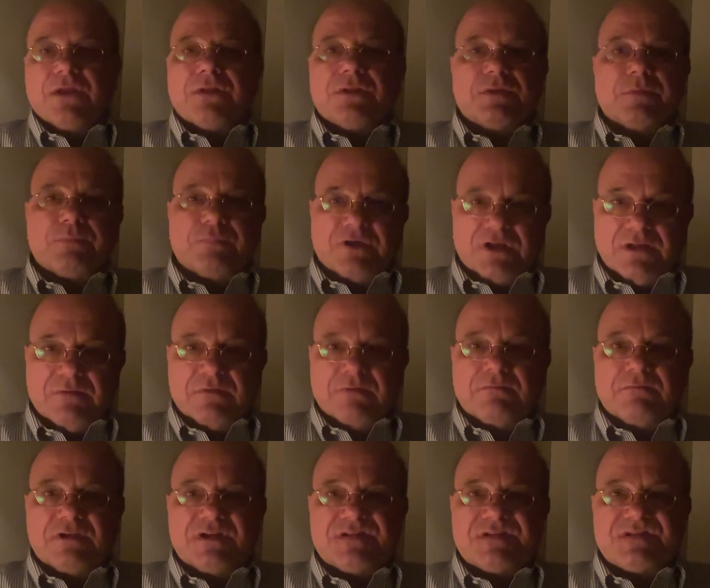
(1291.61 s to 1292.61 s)
The problem
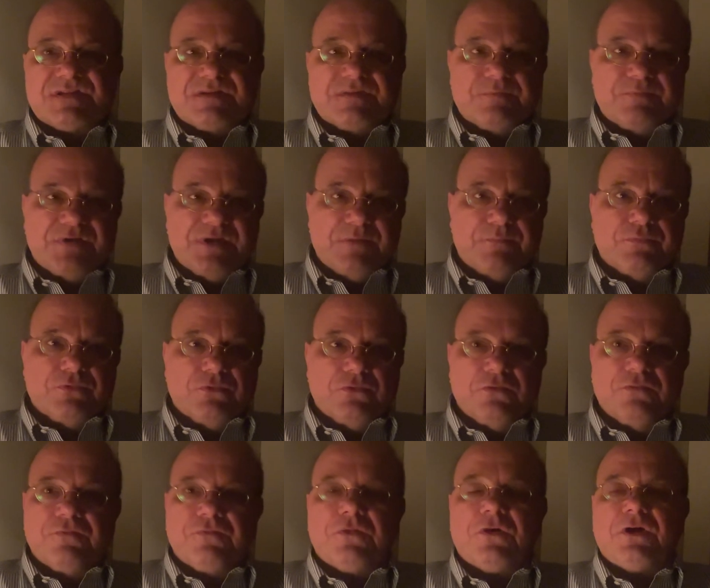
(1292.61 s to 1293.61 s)
was the people who
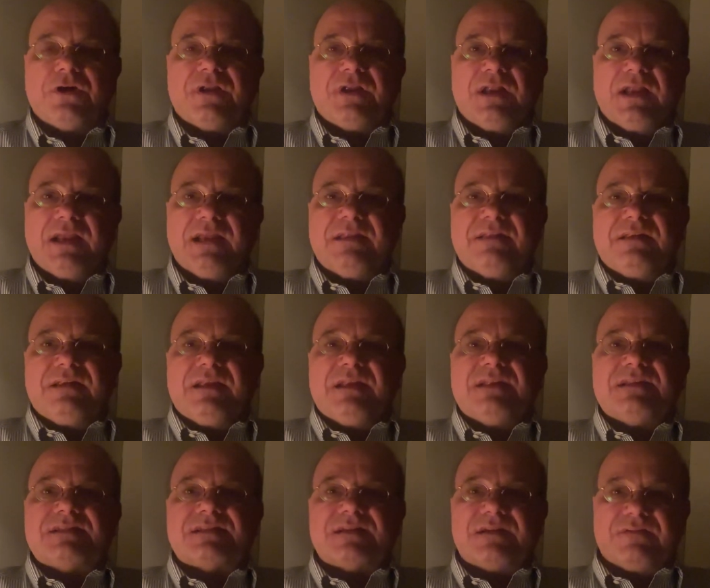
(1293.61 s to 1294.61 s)
fought in
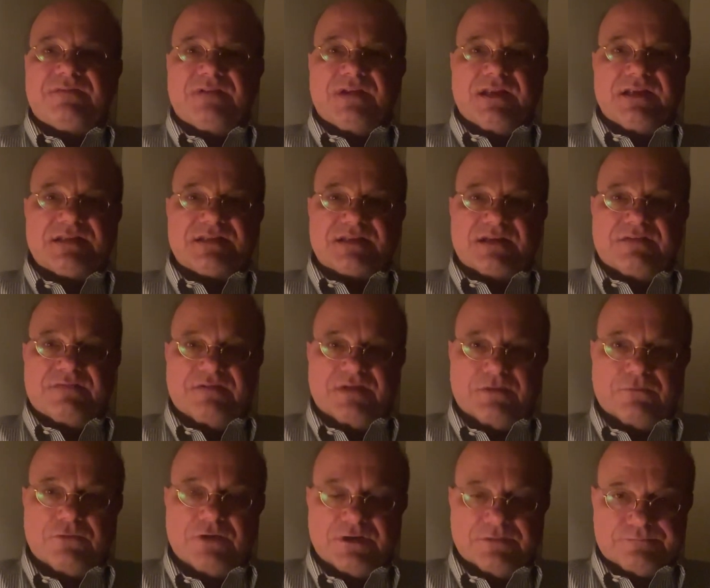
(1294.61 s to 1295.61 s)

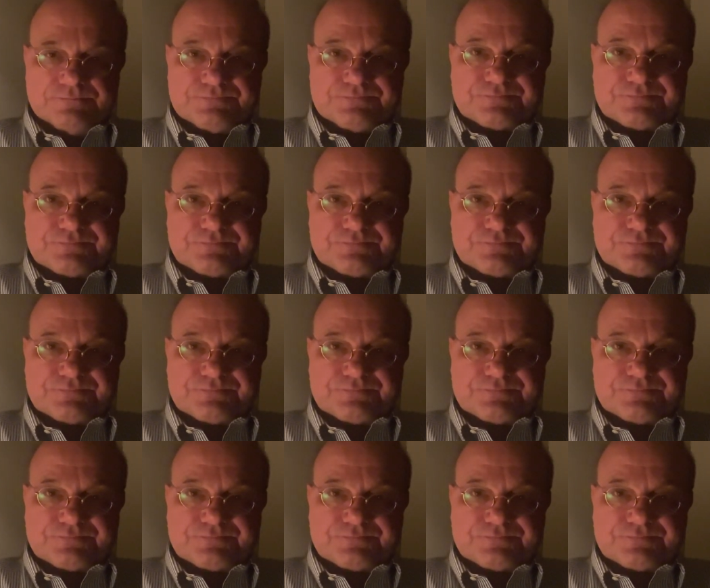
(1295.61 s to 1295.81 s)
1870-71,